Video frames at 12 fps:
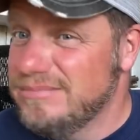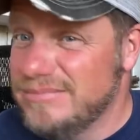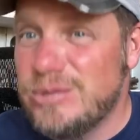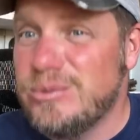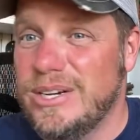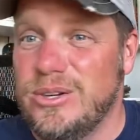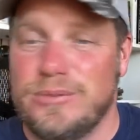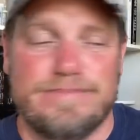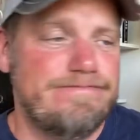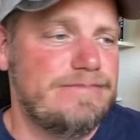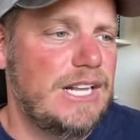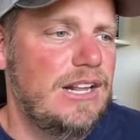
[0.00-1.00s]
That's what I do.
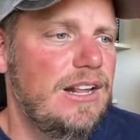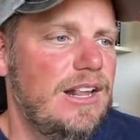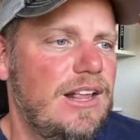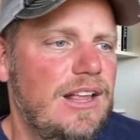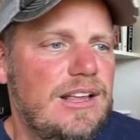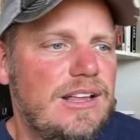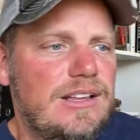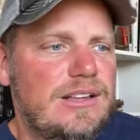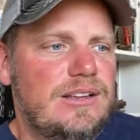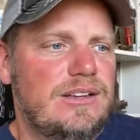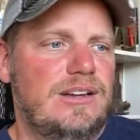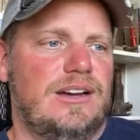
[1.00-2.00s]

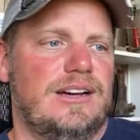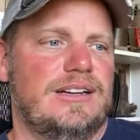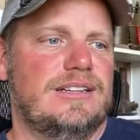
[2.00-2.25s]
Huh.